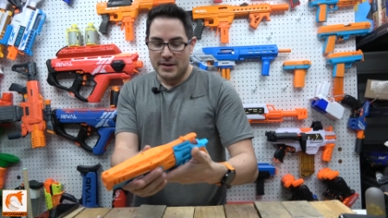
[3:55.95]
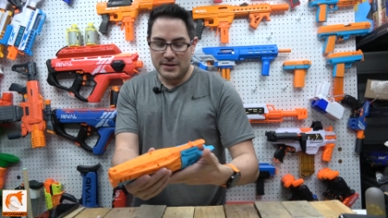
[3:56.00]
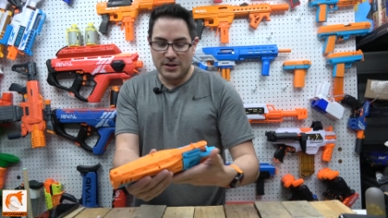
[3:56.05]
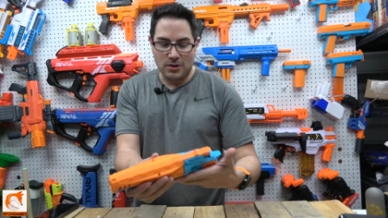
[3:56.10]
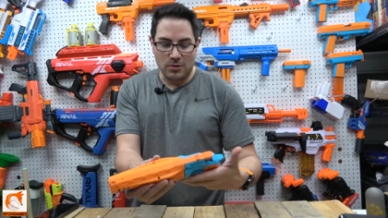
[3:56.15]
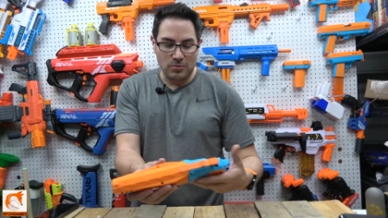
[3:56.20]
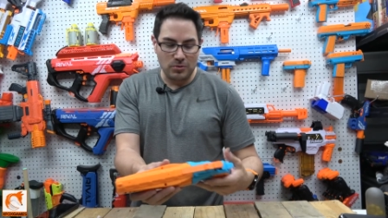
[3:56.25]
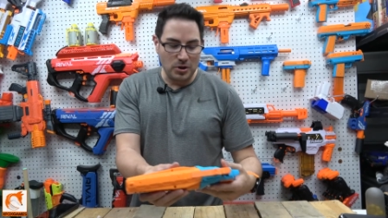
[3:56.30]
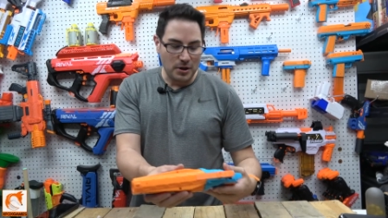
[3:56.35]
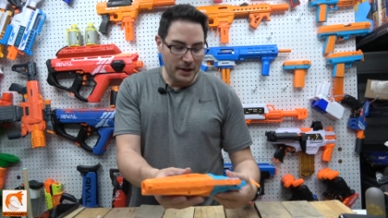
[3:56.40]

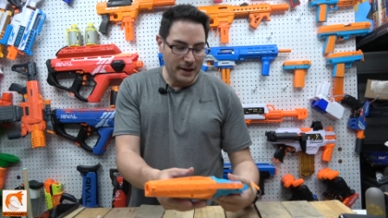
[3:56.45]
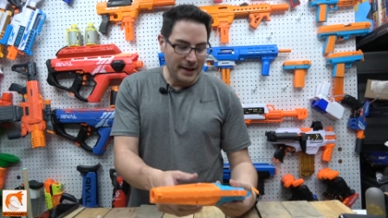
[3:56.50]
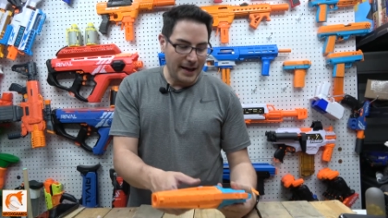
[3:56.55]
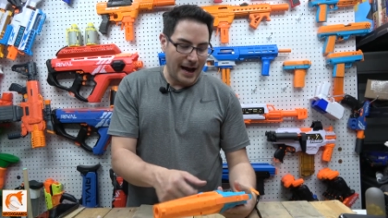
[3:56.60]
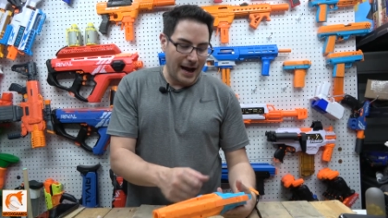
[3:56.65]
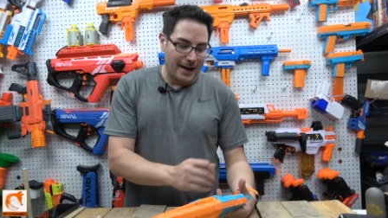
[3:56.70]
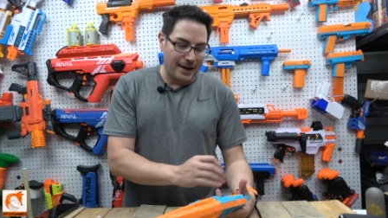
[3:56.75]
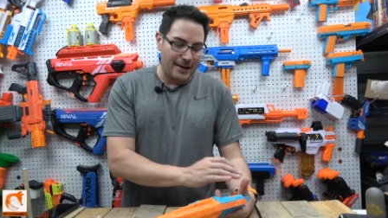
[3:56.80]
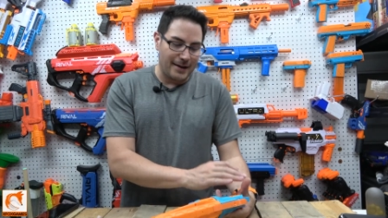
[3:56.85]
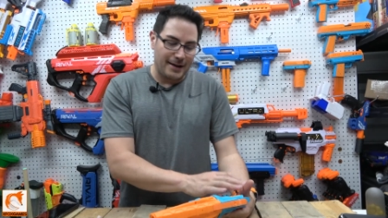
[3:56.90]
So
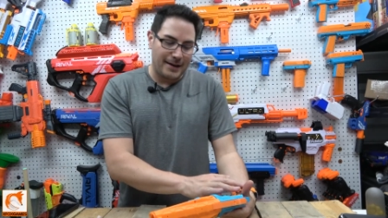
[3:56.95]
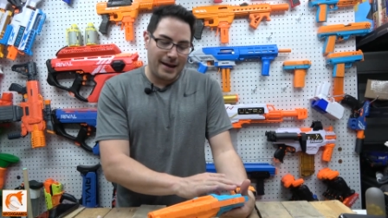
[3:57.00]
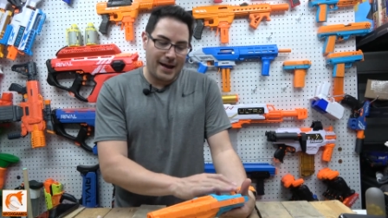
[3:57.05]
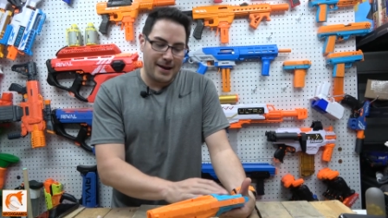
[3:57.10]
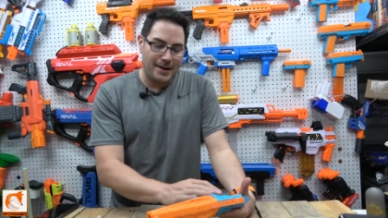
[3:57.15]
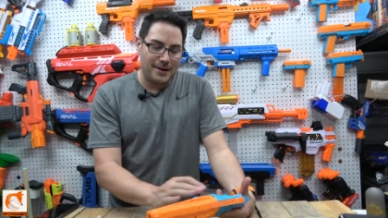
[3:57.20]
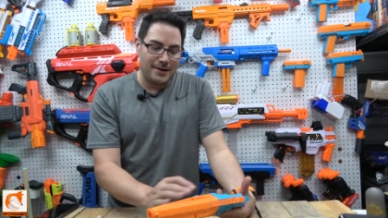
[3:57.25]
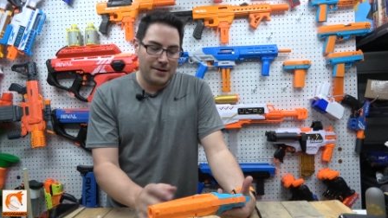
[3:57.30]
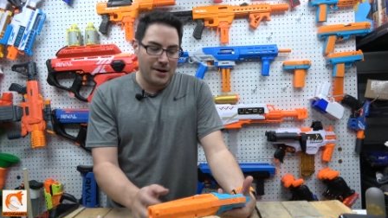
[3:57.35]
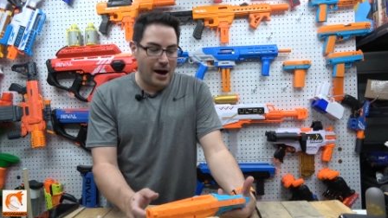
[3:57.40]
looking at it,
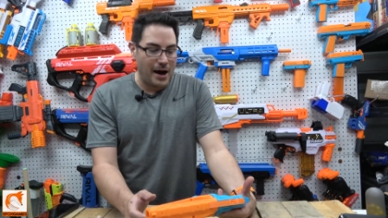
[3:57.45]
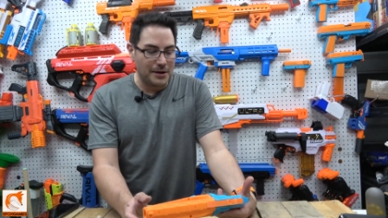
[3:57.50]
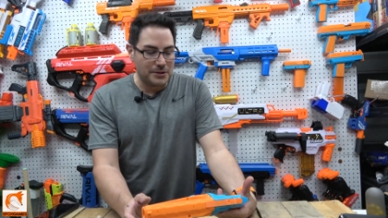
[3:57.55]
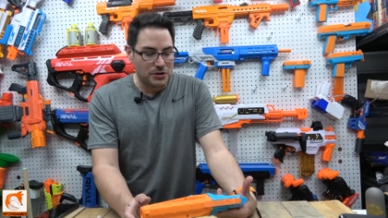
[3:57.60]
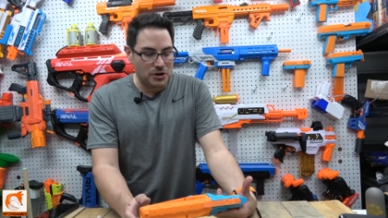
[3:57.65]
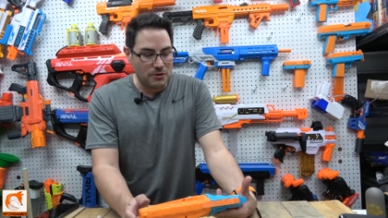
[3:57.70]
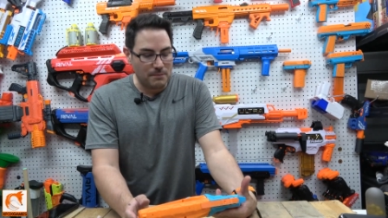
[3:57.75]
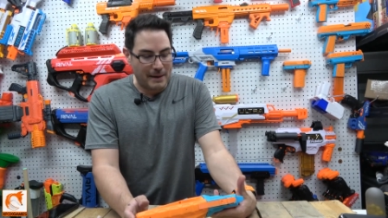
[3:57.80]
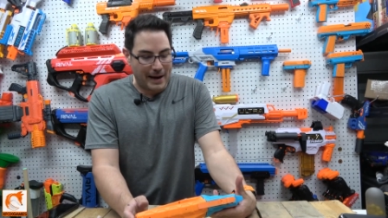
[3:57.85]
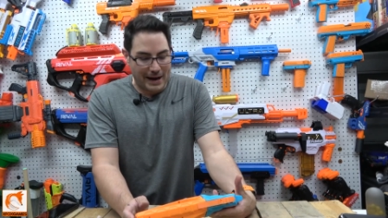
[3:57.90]
again,
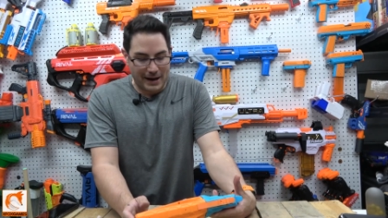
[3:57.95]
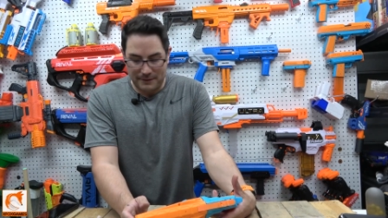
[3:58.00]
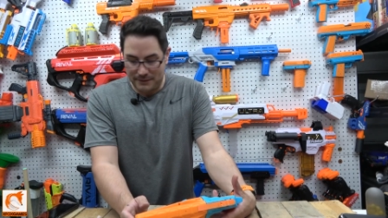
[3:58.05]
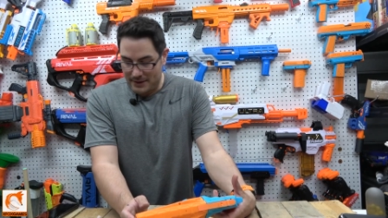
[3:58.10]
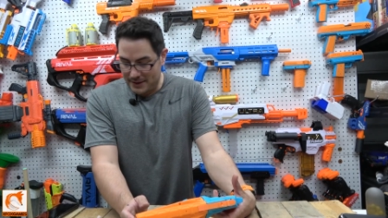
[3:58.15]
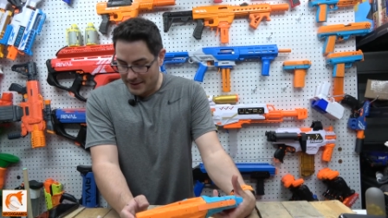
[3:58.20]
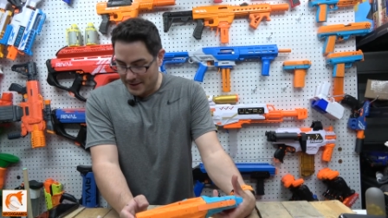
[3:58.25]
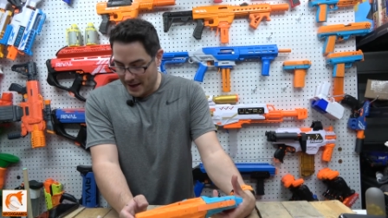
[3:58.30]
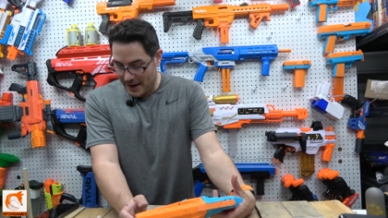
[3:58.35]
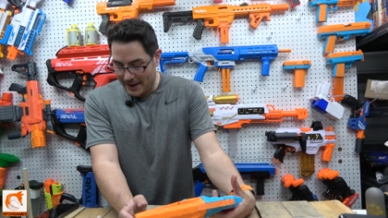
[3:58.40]
not too bad
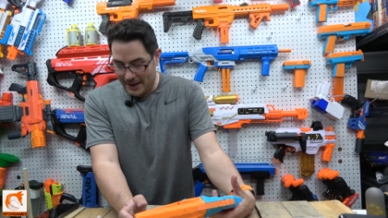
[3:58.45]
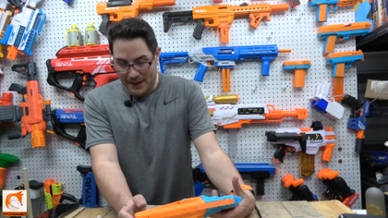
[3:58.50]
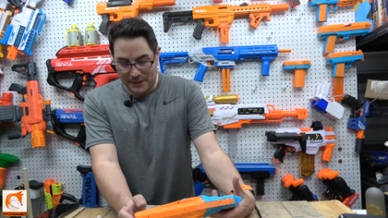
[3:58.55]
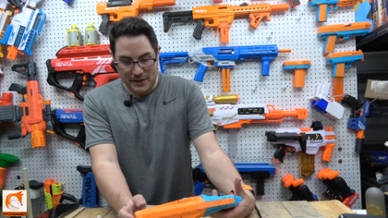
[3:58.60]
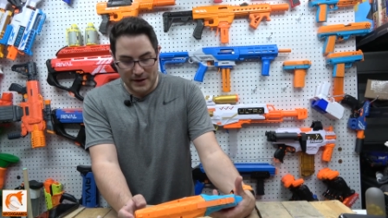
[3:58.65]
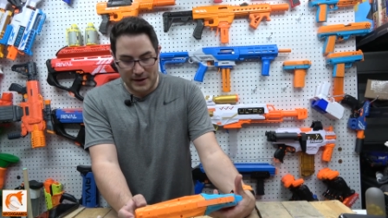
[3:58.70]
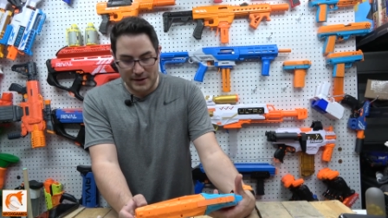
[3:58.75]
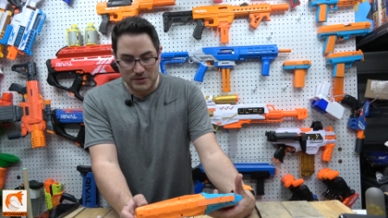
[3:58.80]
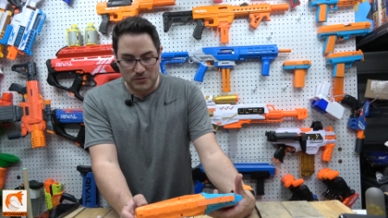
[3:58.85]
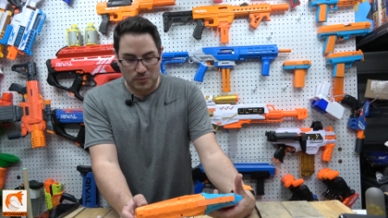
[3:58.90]
of a design. I
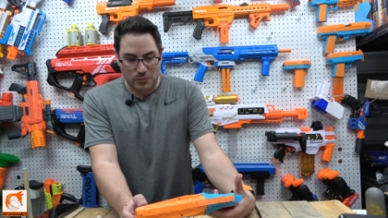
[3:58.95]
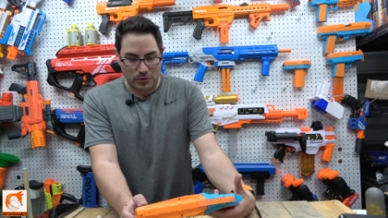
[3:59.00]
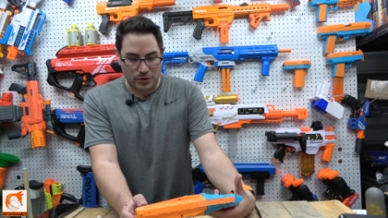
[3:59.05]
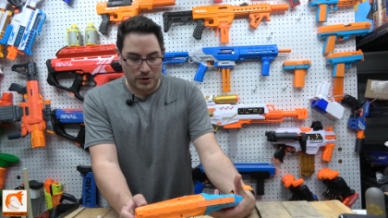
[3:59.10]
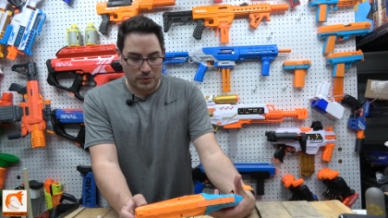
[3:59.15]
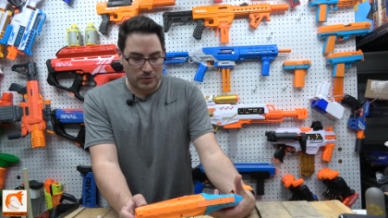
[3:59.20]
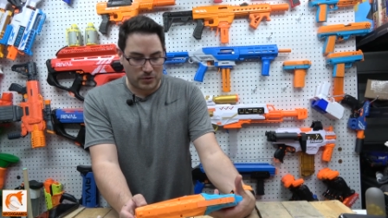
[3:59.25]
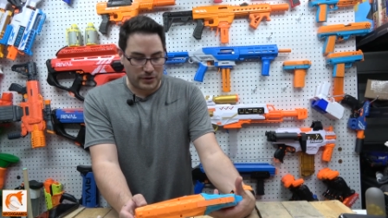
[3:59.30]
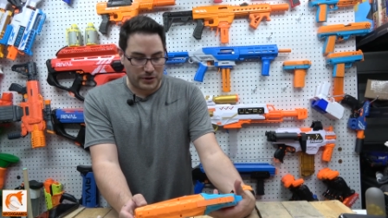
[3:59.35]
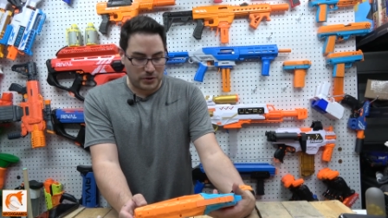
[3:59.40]
think it's
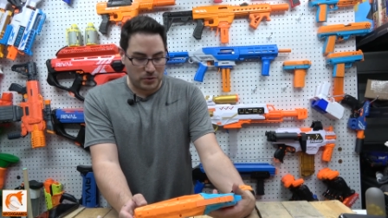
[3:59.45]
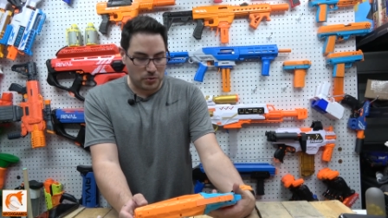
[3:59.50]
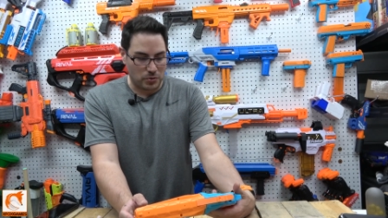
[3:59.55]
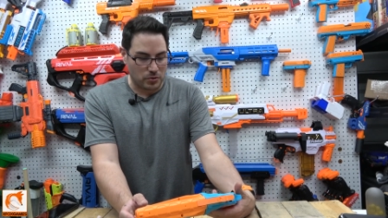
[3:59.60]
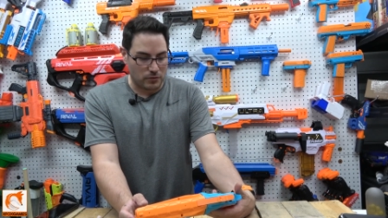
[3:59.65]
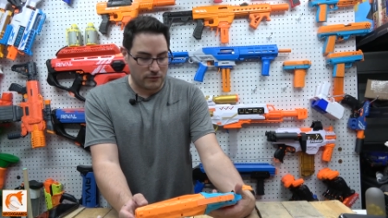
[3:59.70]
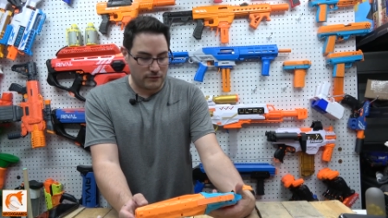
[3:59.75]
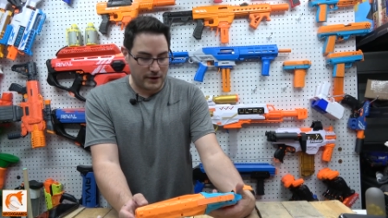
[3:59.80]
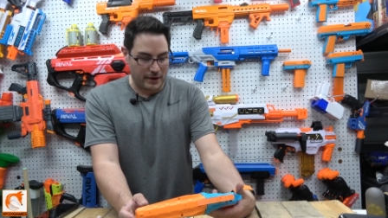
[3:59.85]
really, really cool.